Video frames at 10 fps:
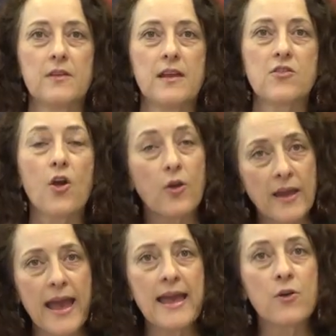It's
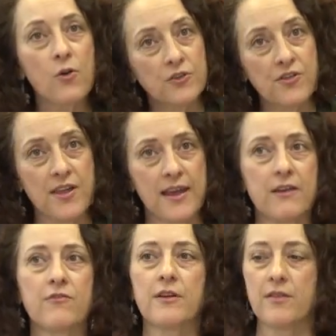okay not to
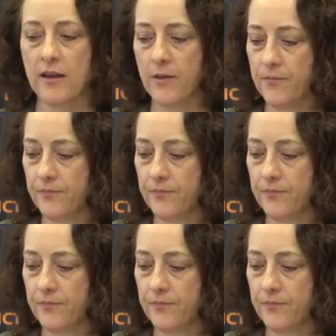say everything.